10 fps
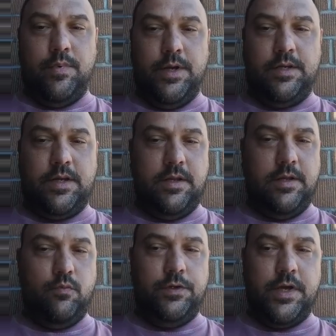but
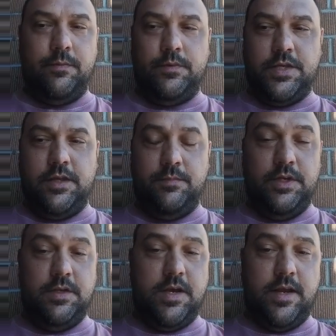it will not tend to
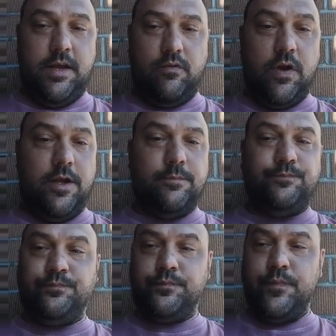be denied outright.
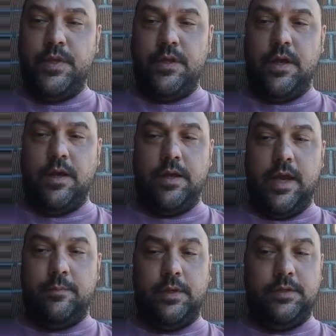
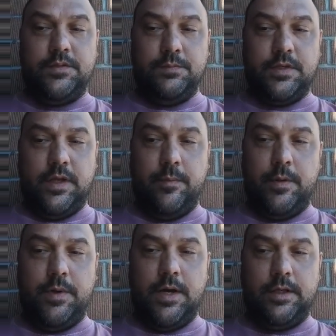Capitalism's
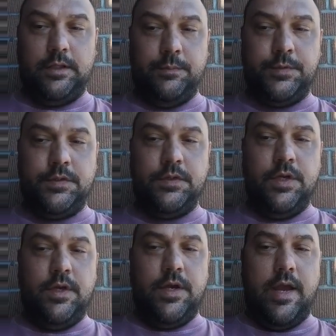climate apocalypse
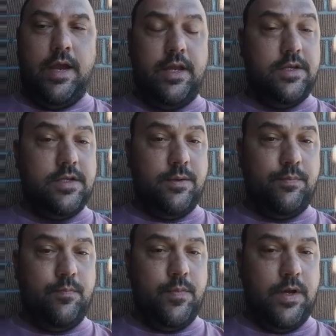and
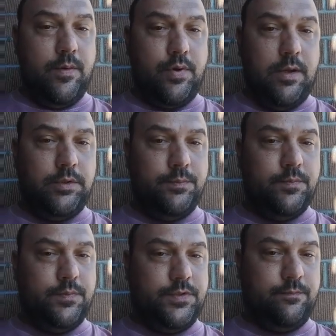
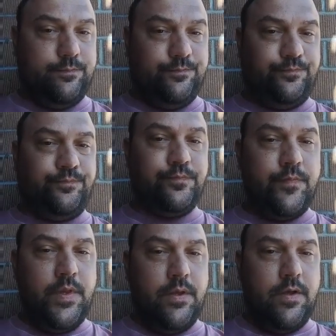problems
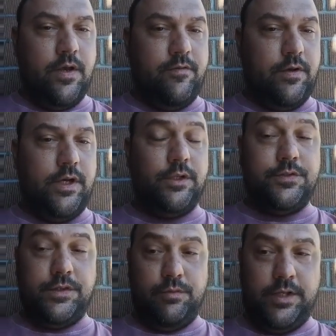very
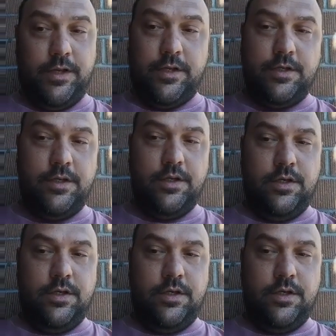closely related,